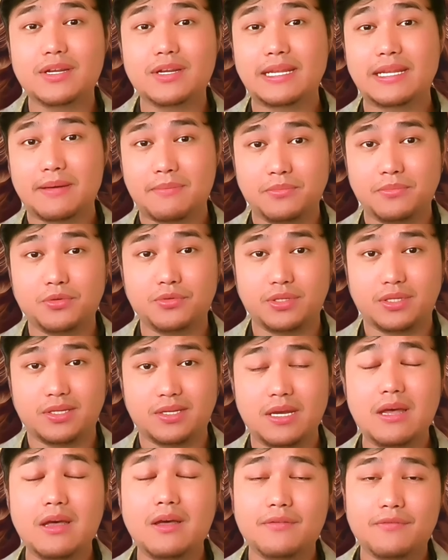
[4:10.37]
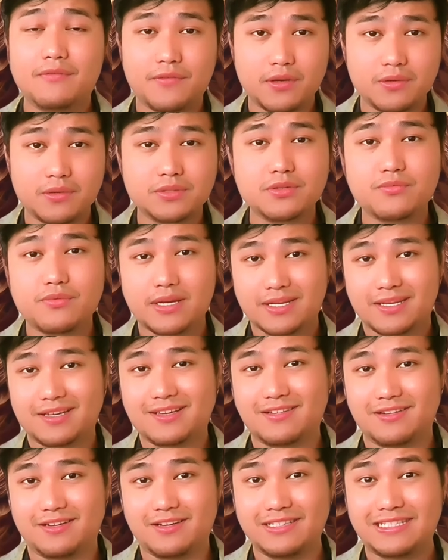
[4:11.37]
Grand Cambodia failed to
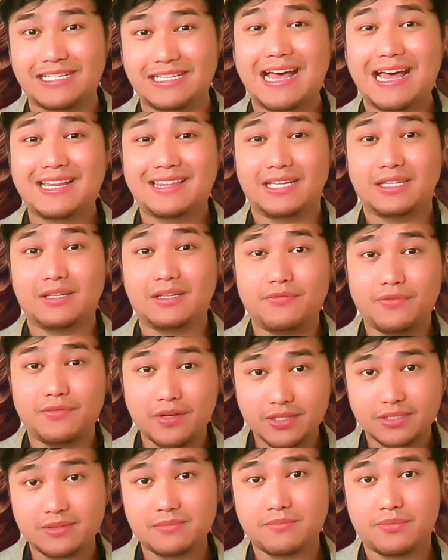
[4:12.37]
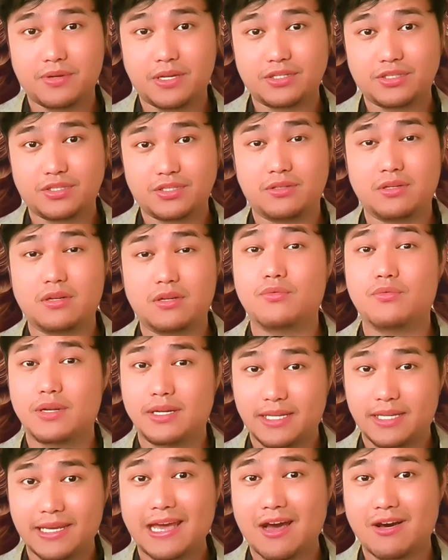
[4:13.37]
recognize that the first impression
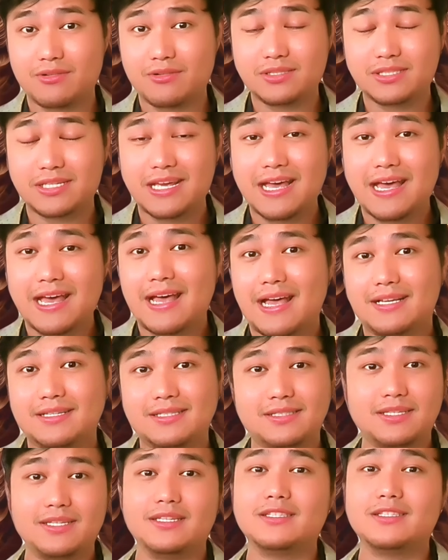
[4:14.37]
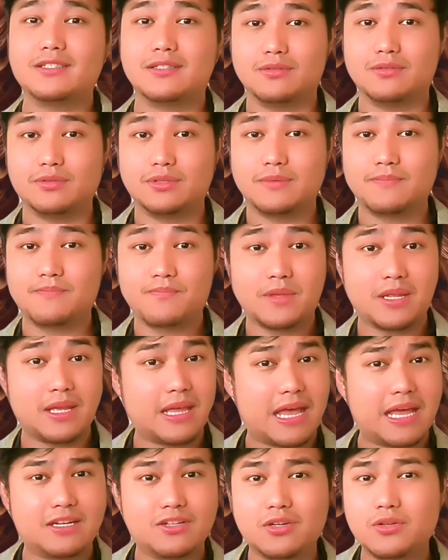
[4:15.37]
really counts, as these girls
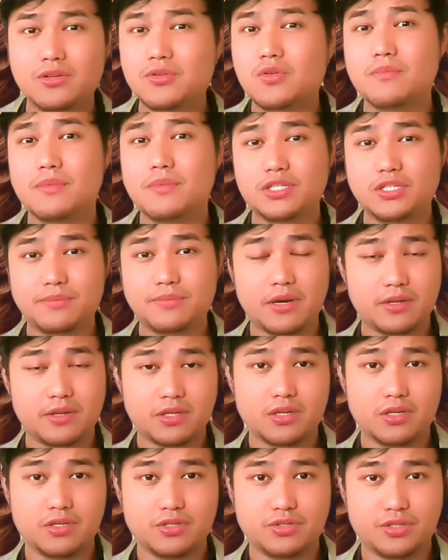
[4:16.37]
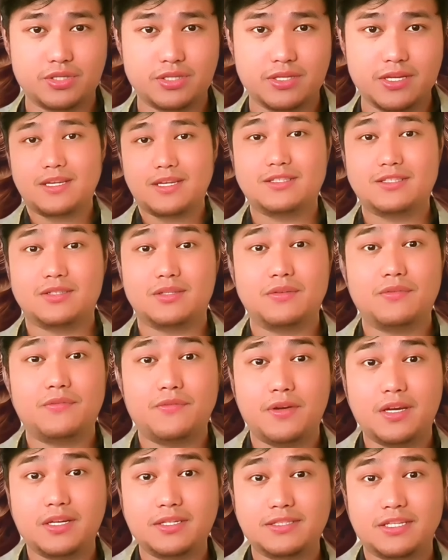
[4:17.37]
don't know much about the country. So the
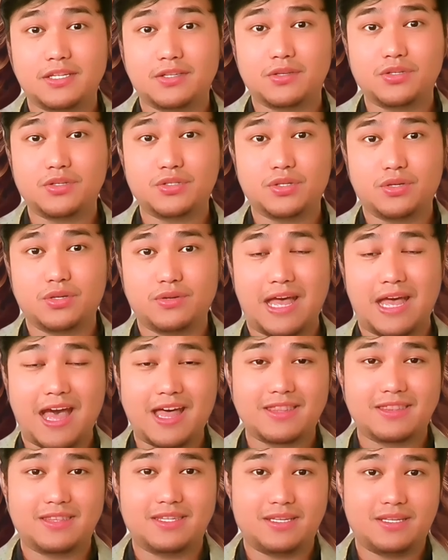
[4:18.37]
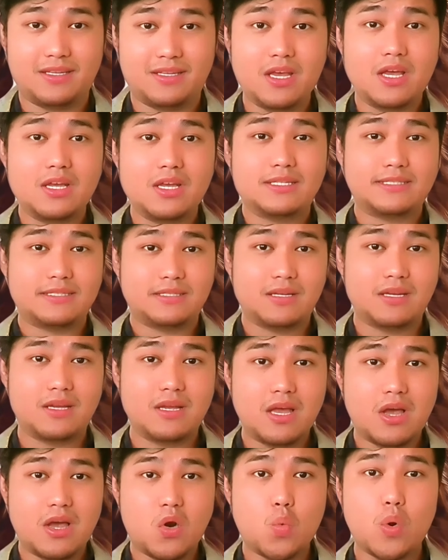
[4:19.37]
first thing you show at the
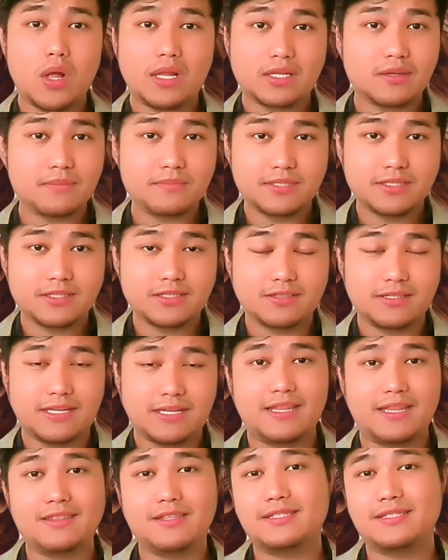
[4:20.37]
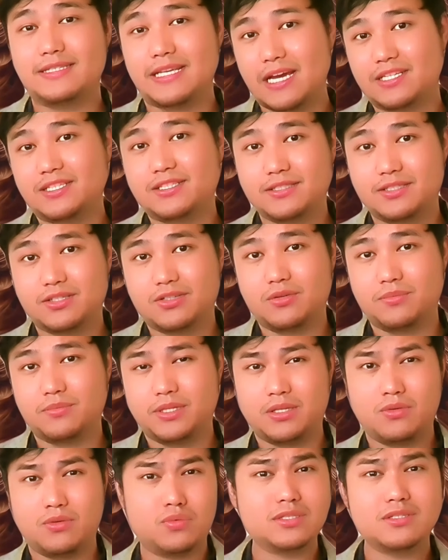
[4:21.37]
welcome dinner and the sashing
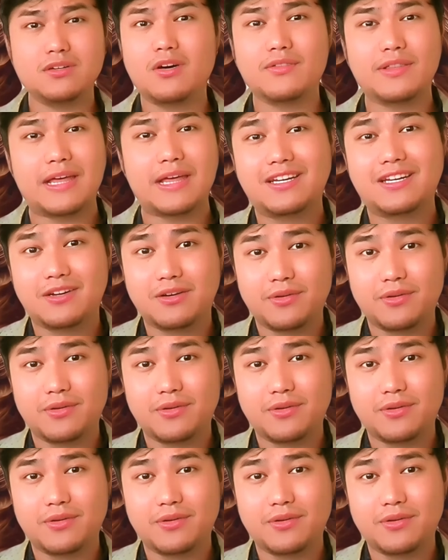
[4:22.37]
ceremony was not that